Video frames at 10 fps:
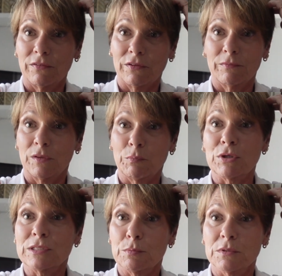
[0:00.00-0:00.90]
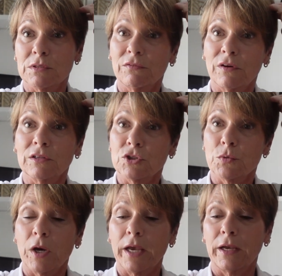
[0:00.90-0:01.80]
the principles of feng
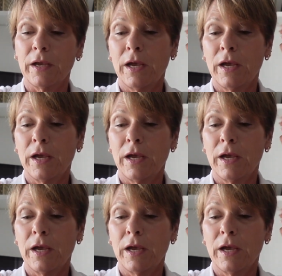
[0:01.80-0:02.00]
shui.